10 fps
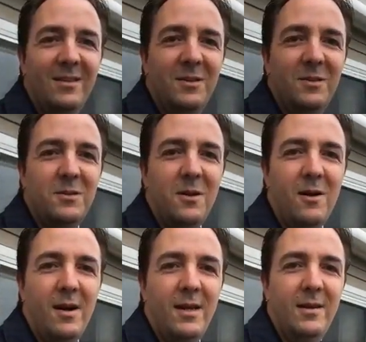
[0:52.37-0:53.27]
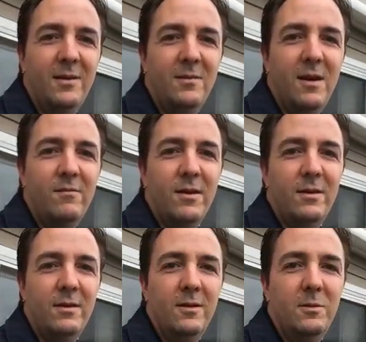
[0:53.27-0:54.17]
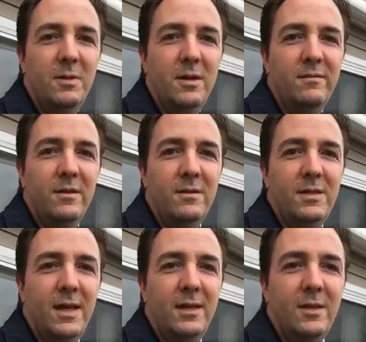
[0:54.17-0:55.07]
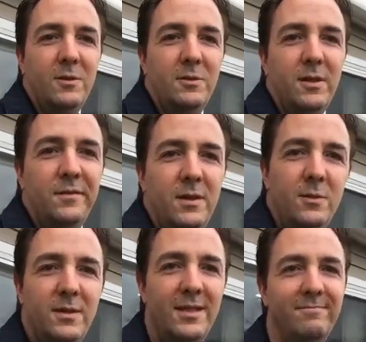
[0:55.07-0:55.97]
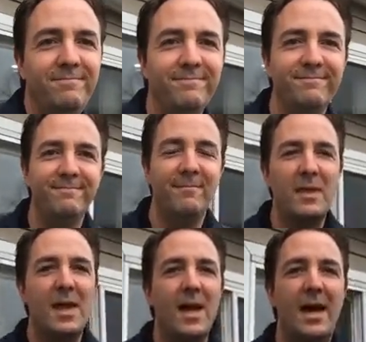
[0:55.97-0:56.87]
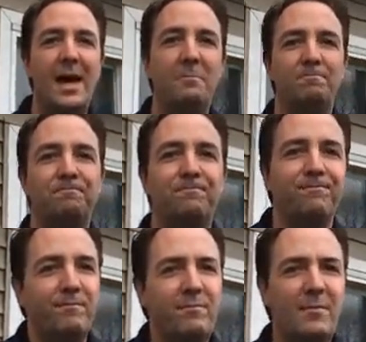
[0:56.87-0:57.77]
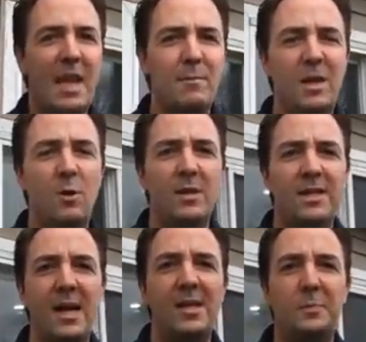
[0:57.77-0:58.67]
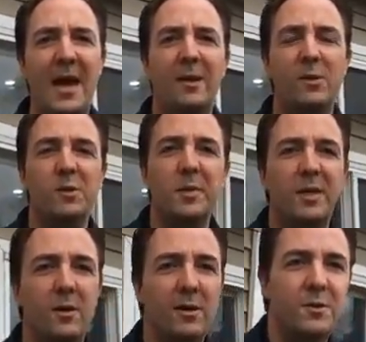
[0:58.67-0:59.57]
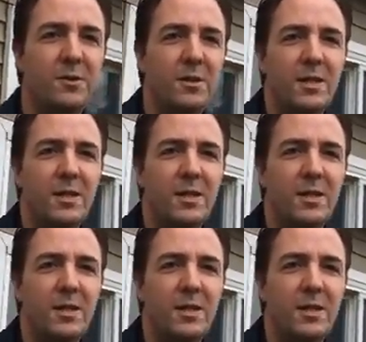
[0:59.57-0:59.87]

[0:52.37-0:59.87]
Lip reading: Sorry, having a little bit of a technical difficulty. I'm going to call these guys bankers because